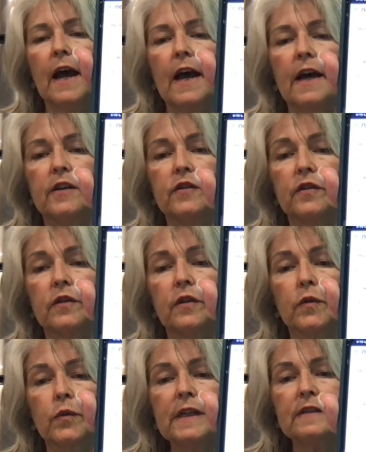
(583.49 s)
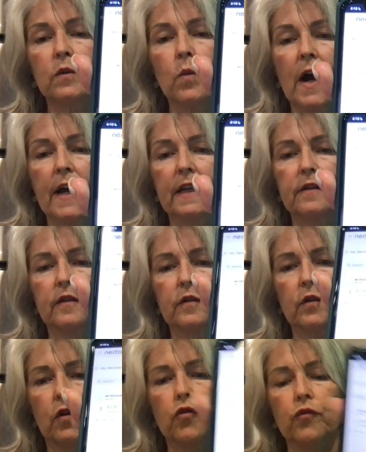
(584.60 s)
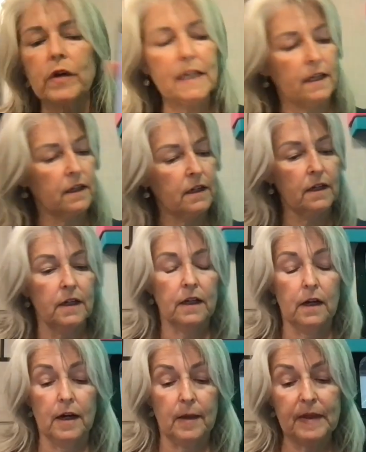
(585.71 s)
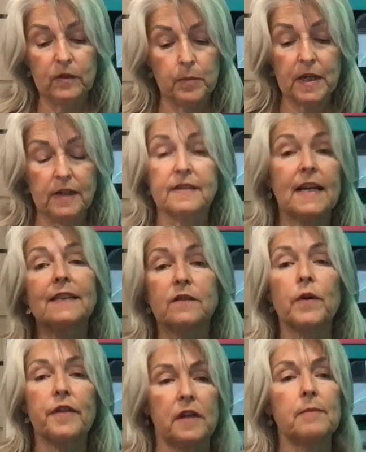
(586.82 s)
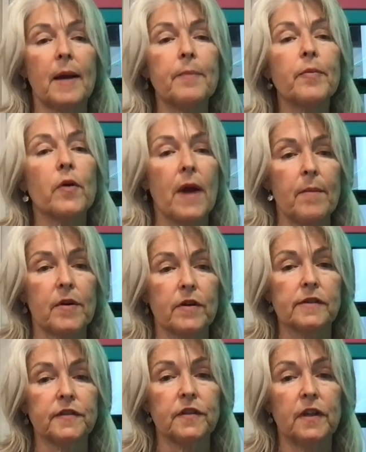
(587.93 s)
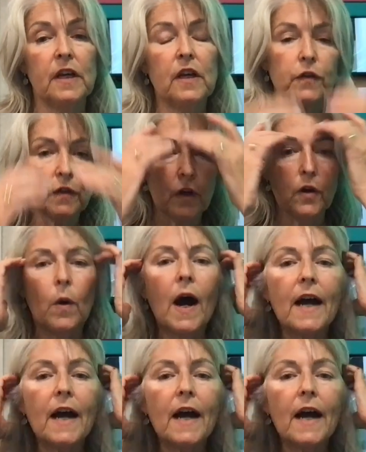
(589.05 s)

And the reason why it's green is because that's within my parameters. So